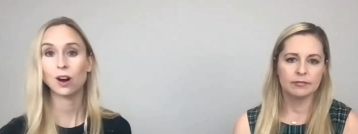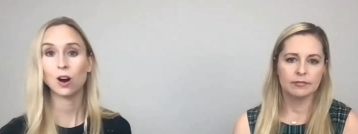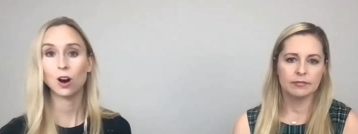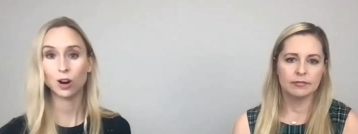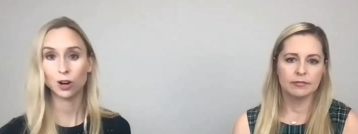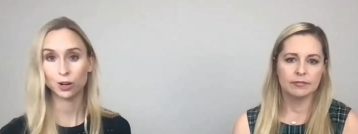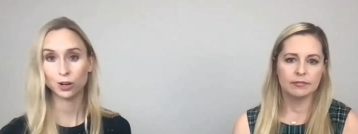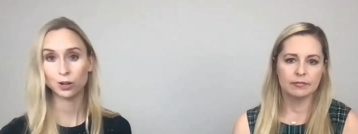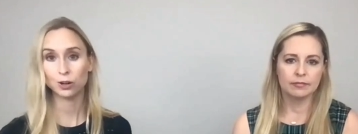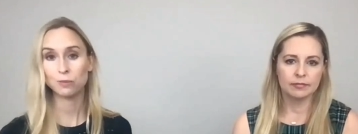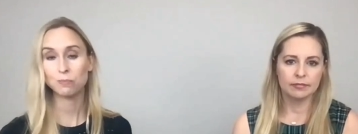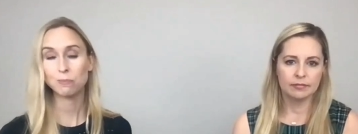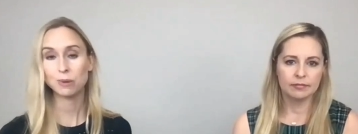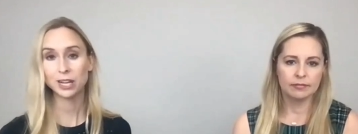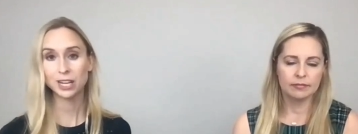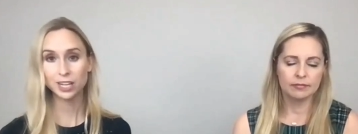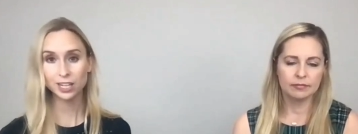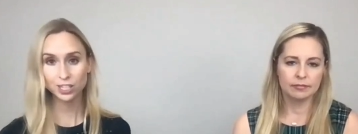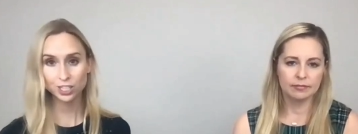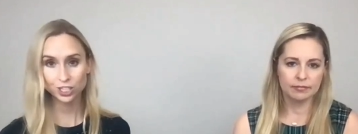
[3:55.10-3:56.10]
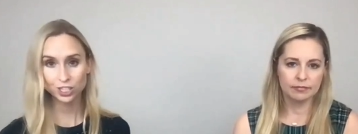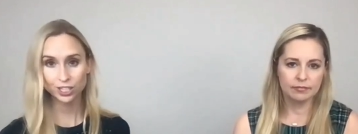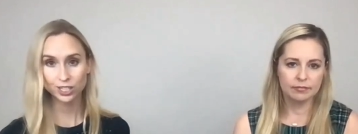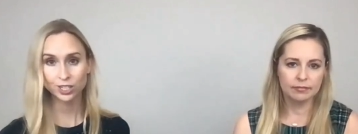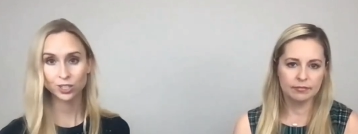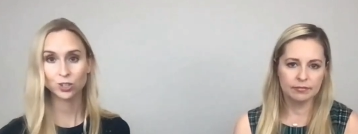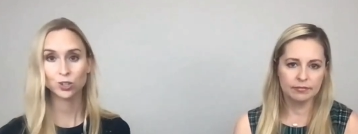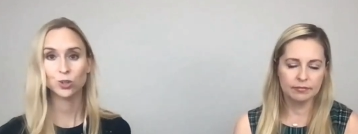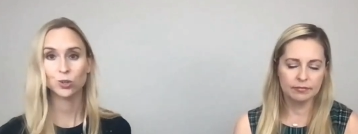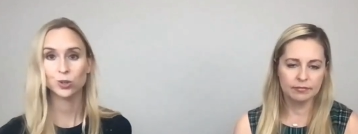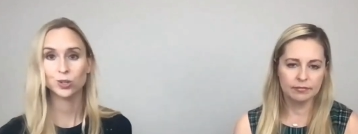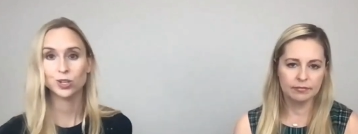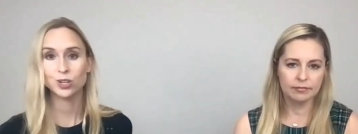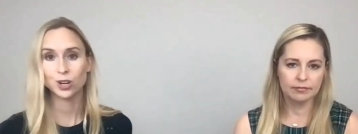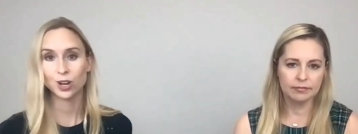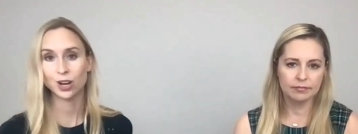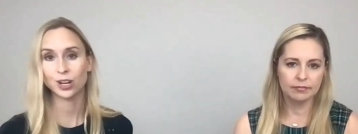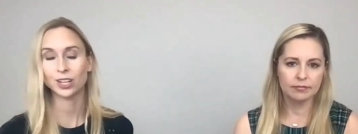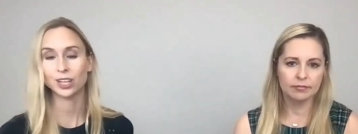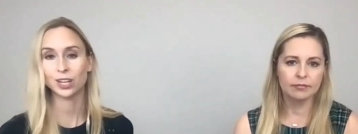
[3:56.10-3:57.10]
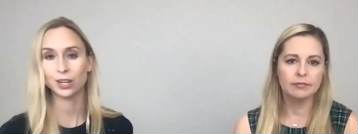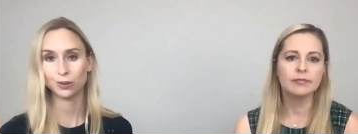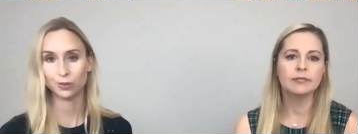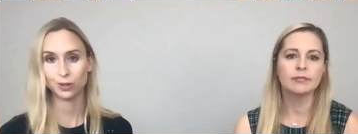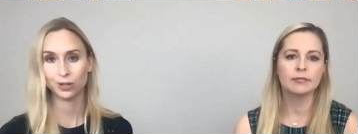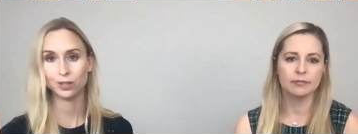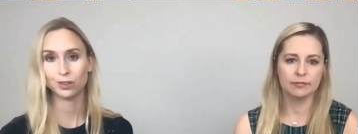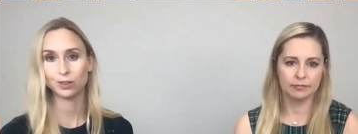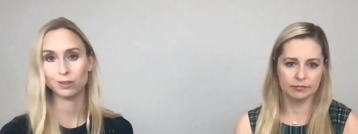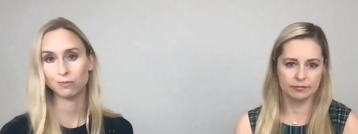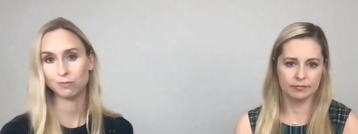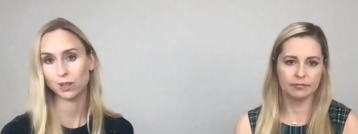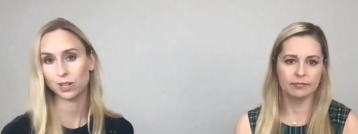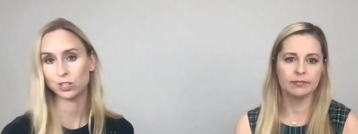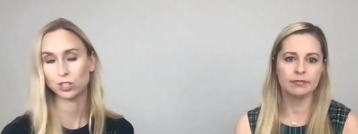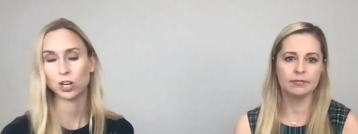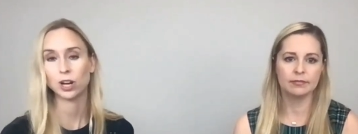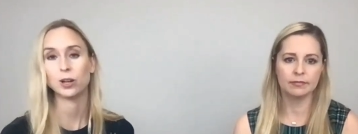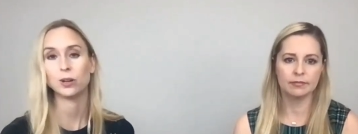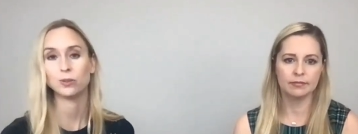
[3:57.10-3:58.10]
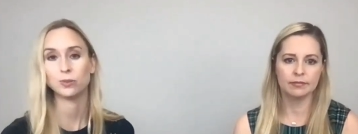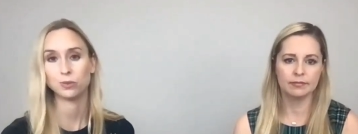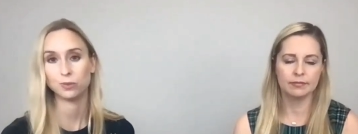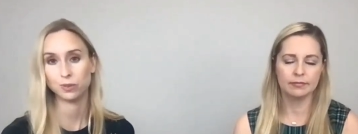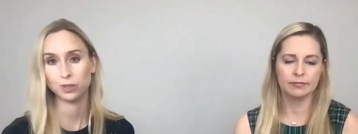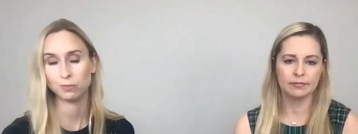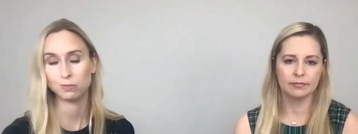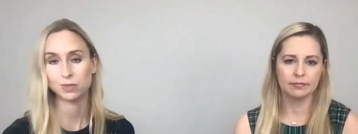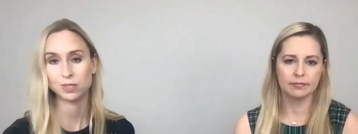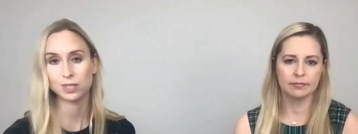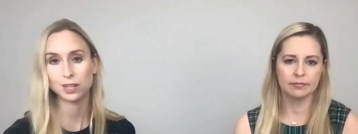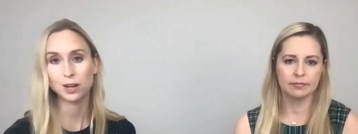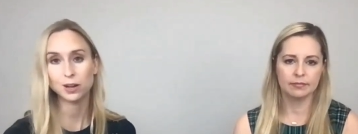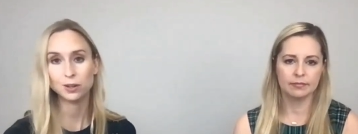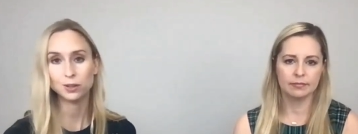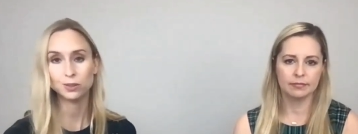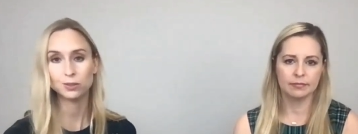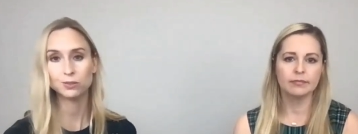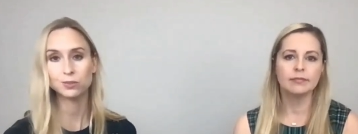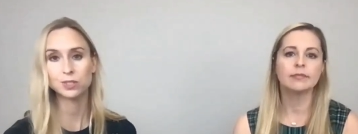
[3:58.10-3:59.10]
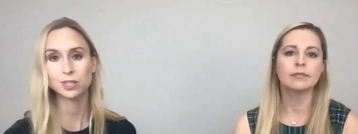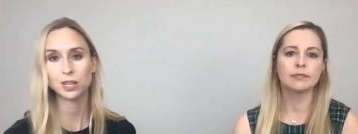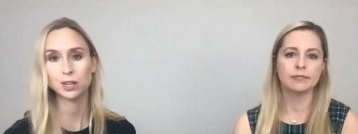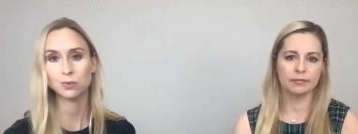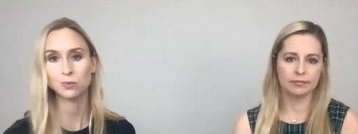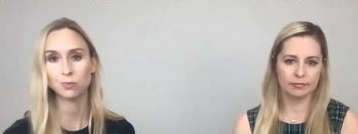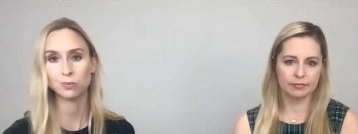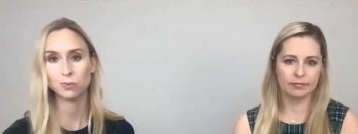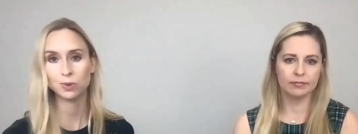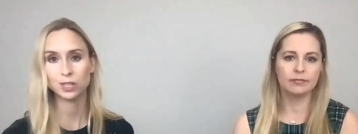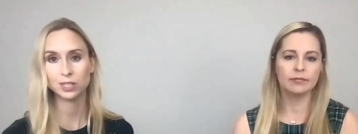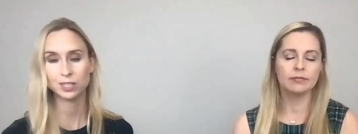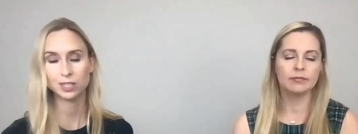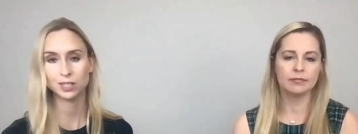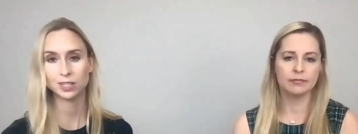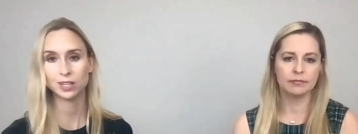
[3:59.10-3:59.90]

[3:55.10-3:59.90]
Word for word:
Speaker 1: our patient could not carry a child themselves. And we